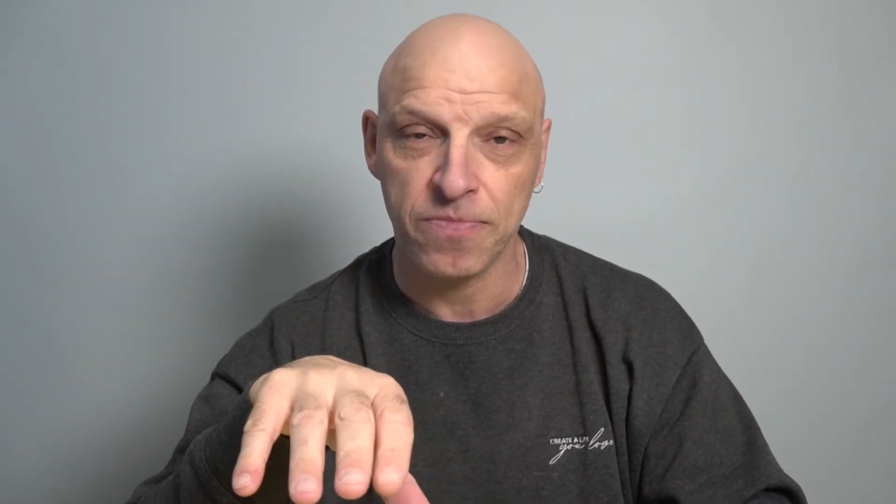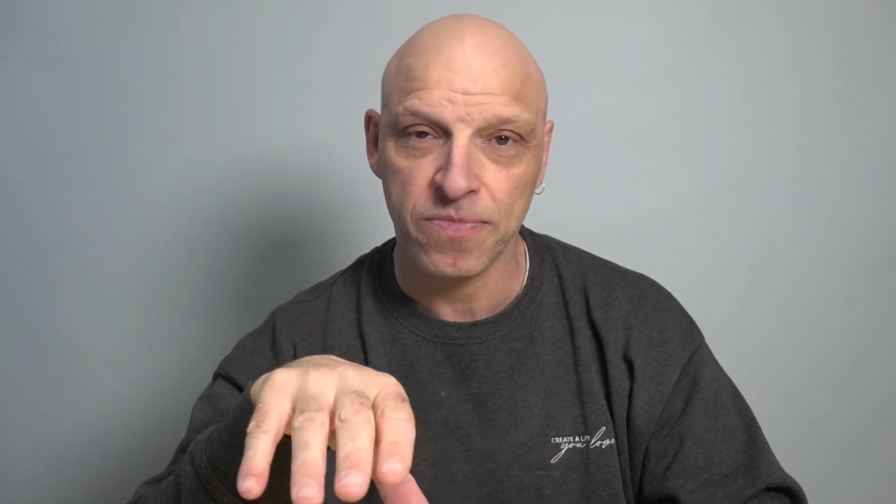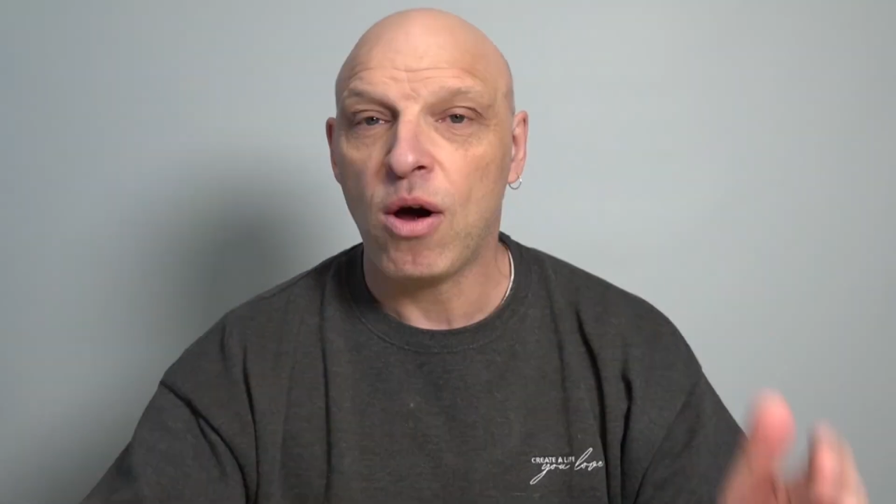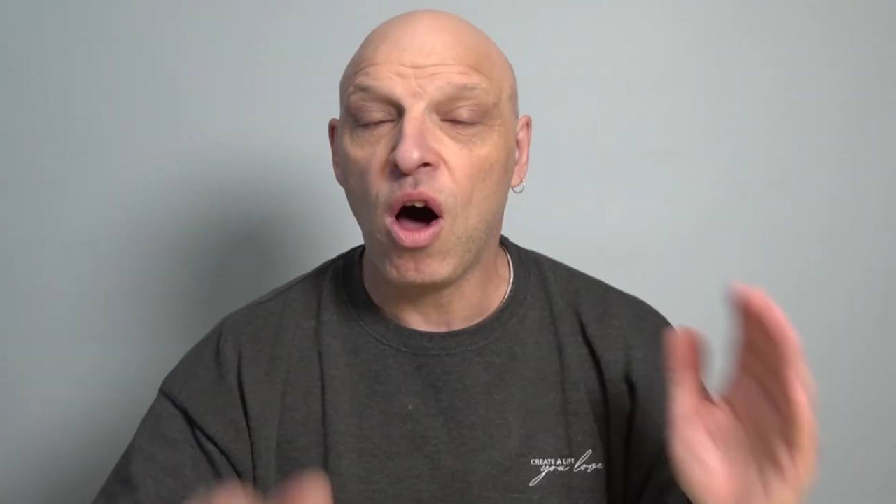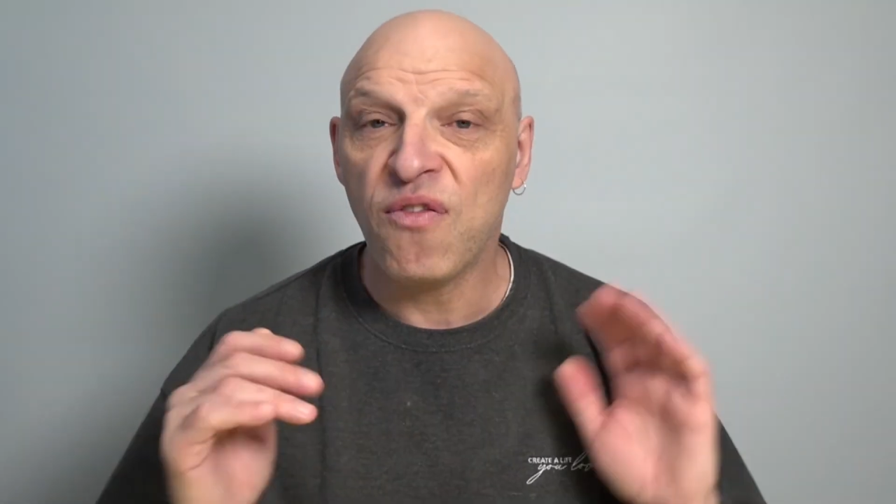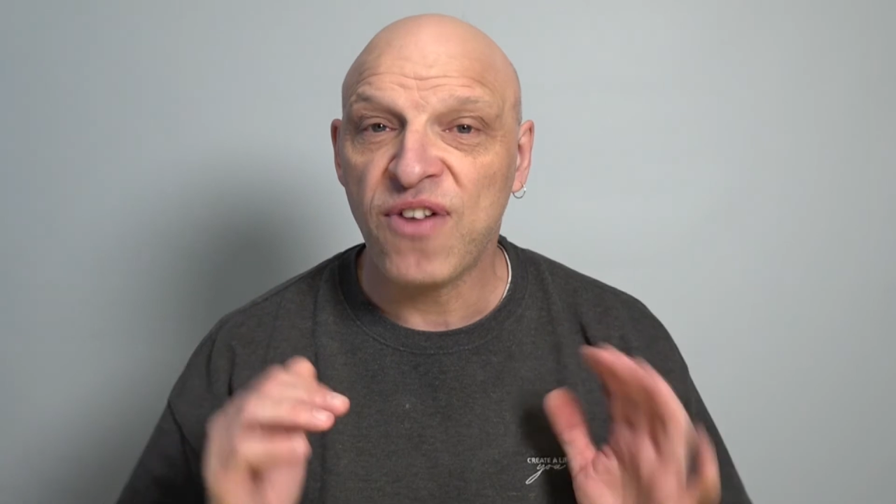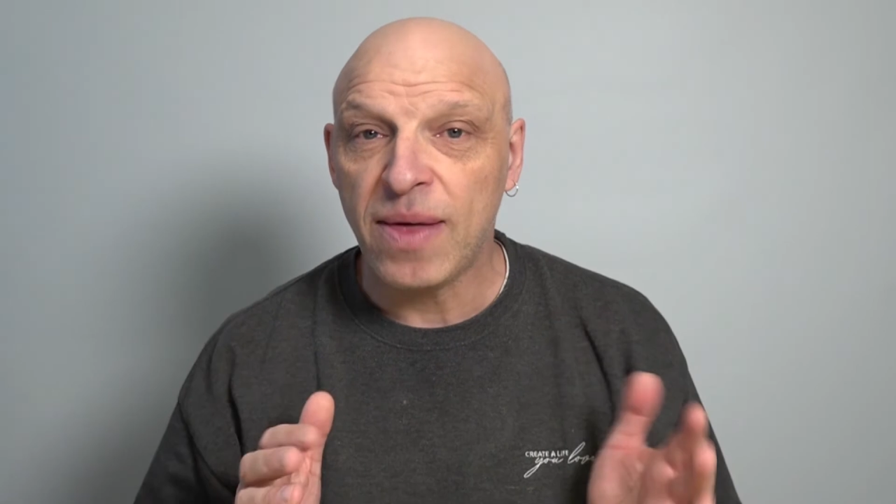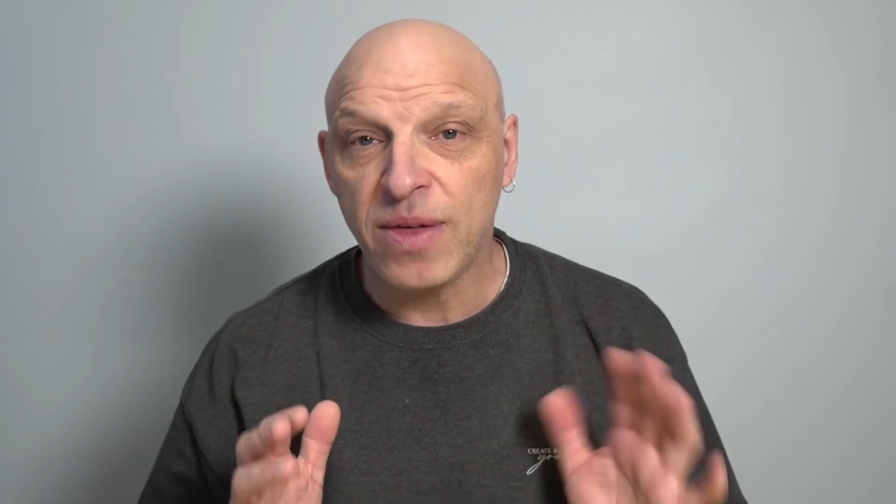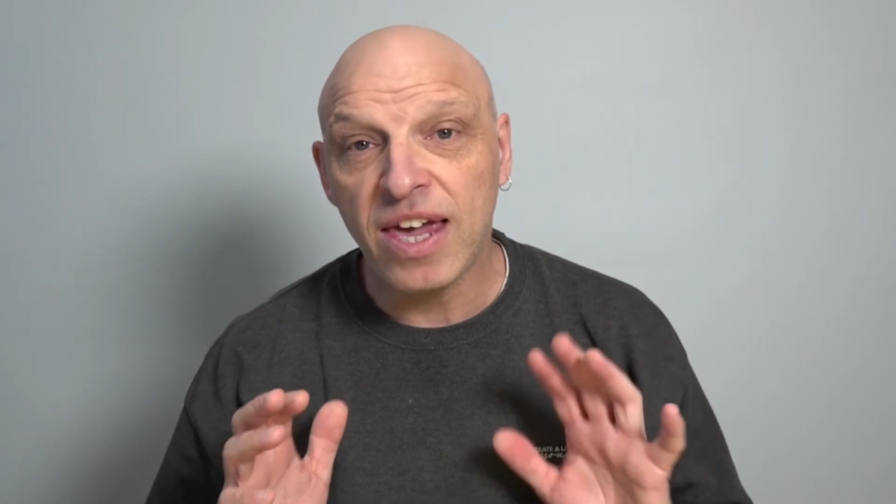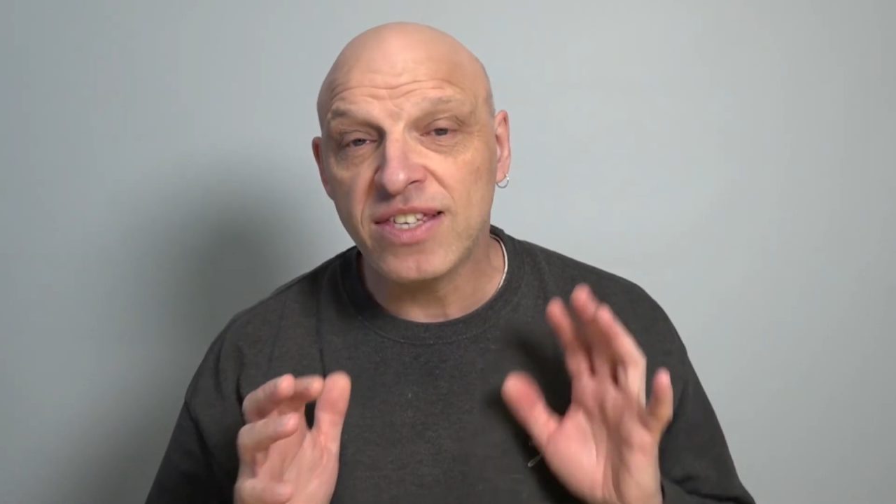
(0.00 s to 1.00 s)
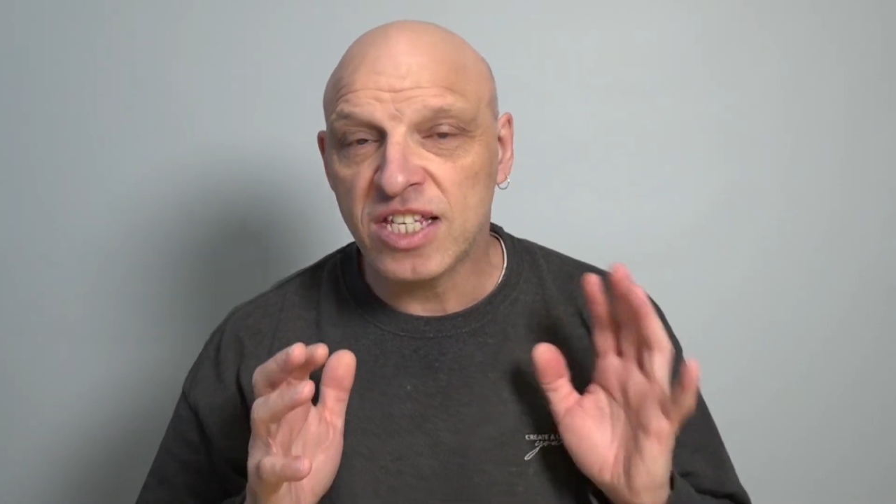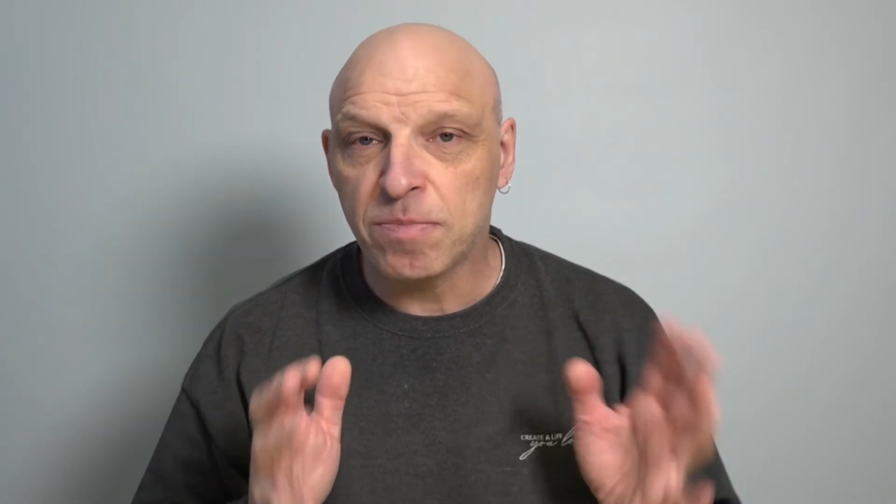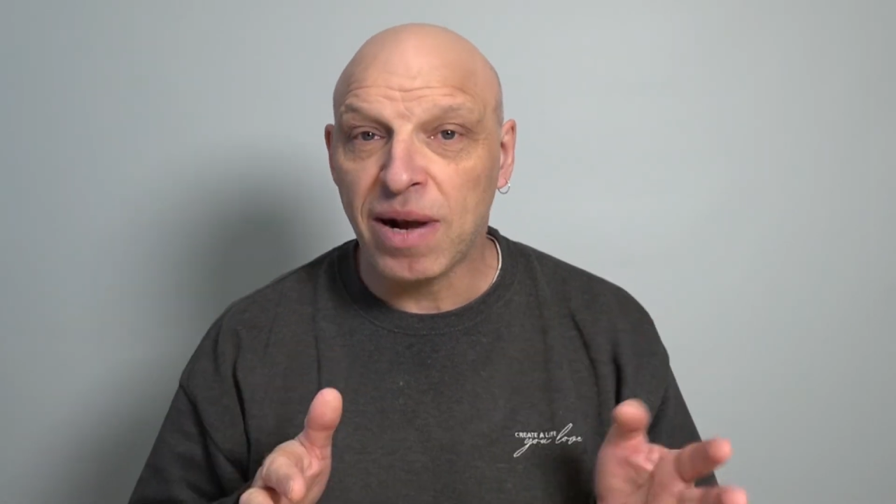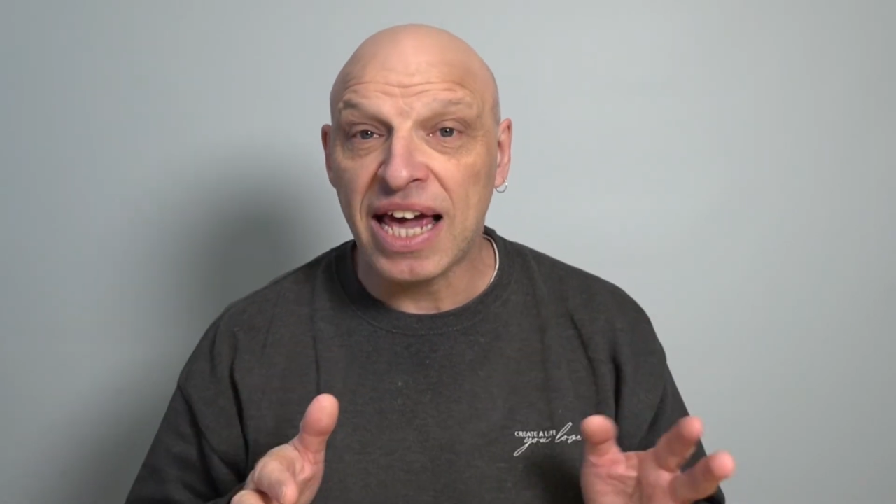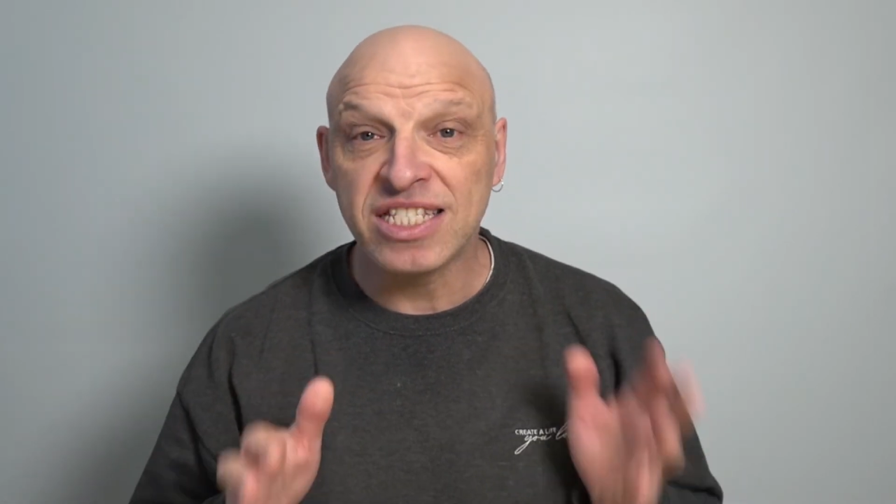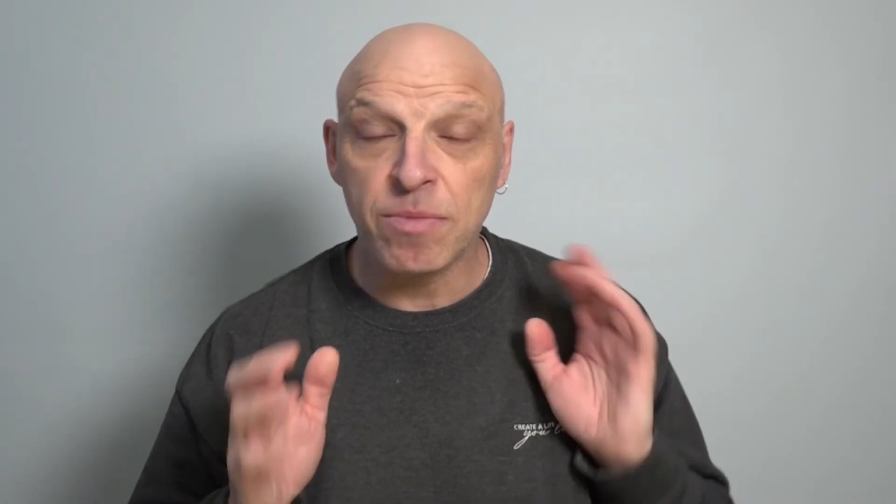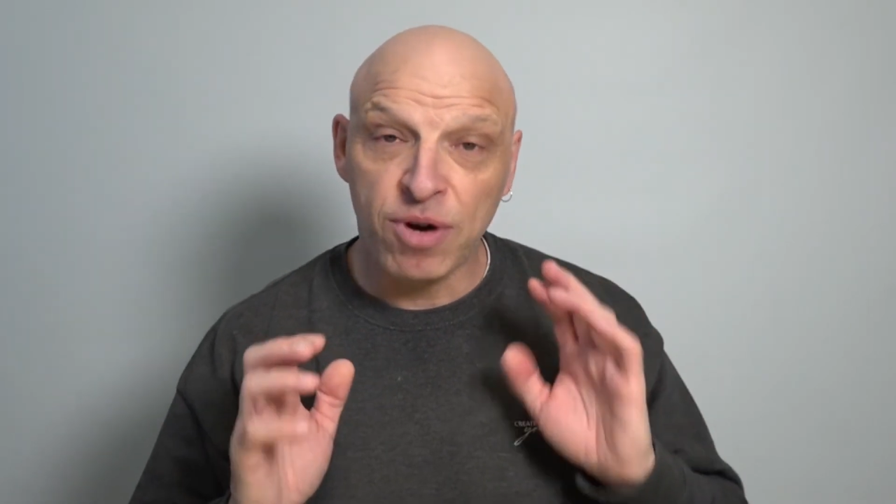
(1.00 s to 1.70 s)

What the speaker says: I found the easiest place to